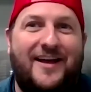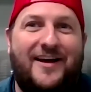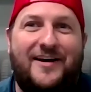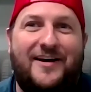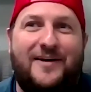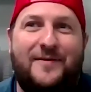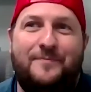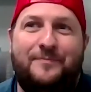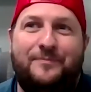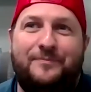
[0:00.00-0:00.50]

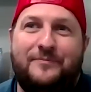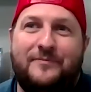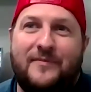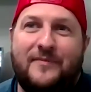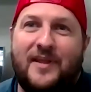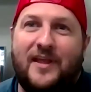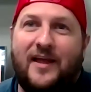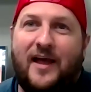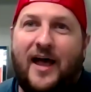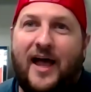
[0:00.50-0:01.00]
Um,
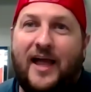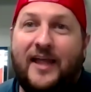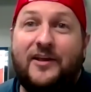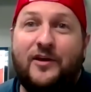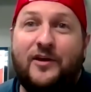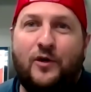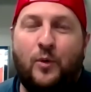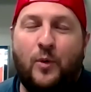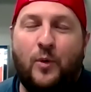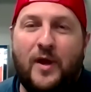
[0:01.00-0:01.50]
I
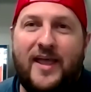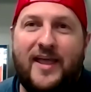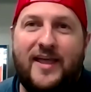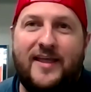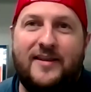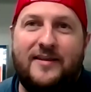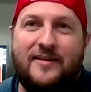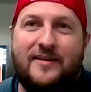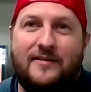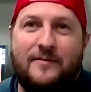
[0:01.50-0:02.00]

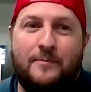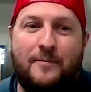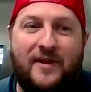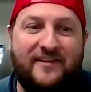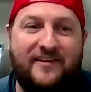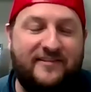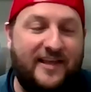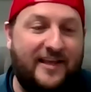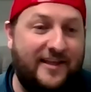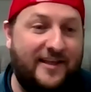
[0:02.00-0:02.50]
quit my
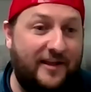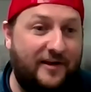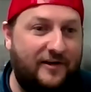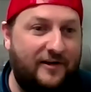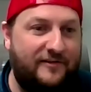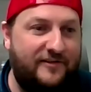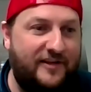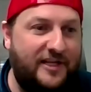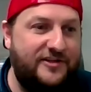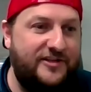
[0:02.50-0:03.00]
second year
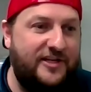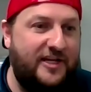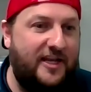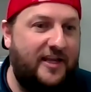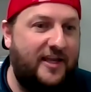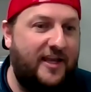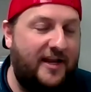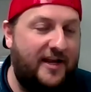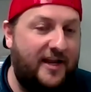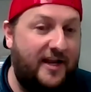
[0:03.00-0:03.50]
of
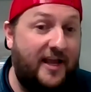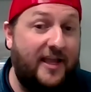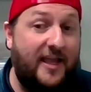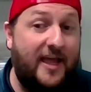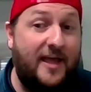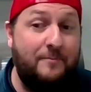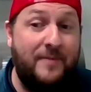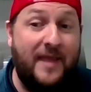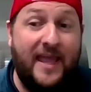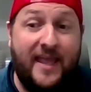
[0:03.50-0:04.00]
teaching, and then I
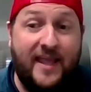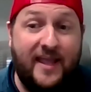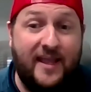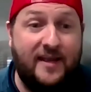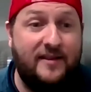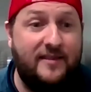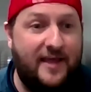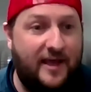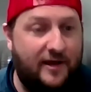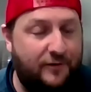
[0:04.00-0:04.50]
got
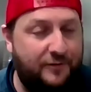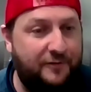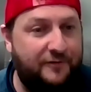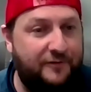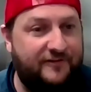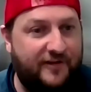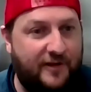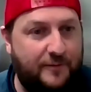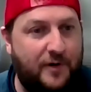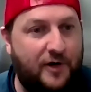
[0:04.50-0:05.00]
paid that whole
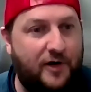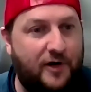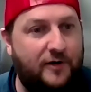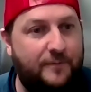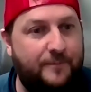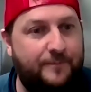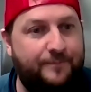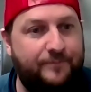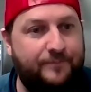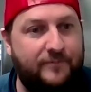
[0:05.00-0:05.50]
summer.
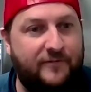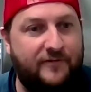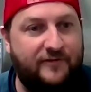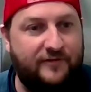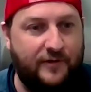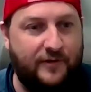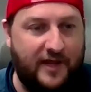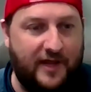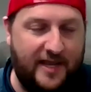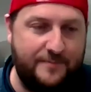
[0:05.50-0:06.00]

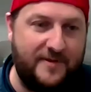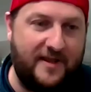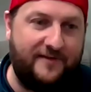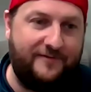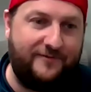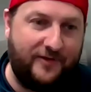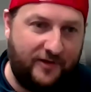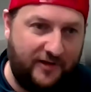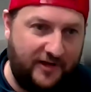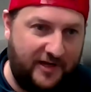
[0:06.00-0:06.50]
So I had my
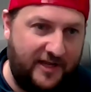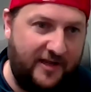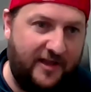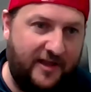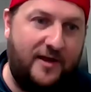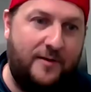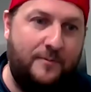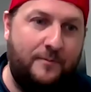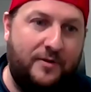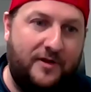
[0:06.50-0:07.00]
affiliate
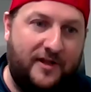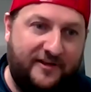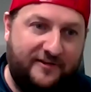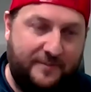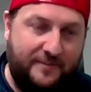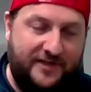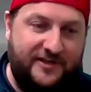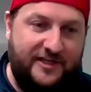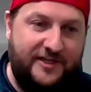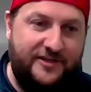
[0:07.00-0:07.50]
income plus
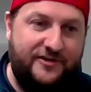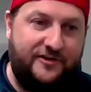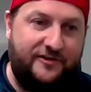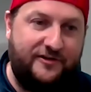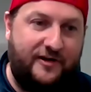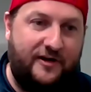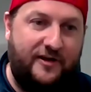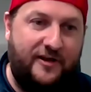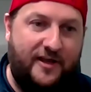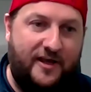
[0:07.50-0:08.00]
my
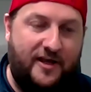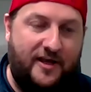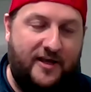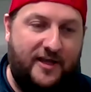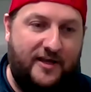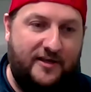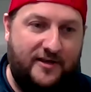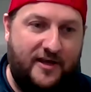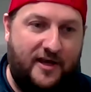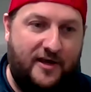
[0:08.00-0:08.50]
teacher's uh,
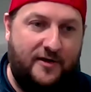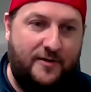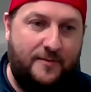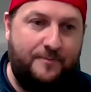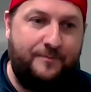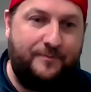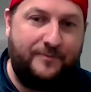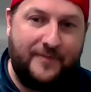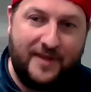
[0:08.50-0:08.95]
income.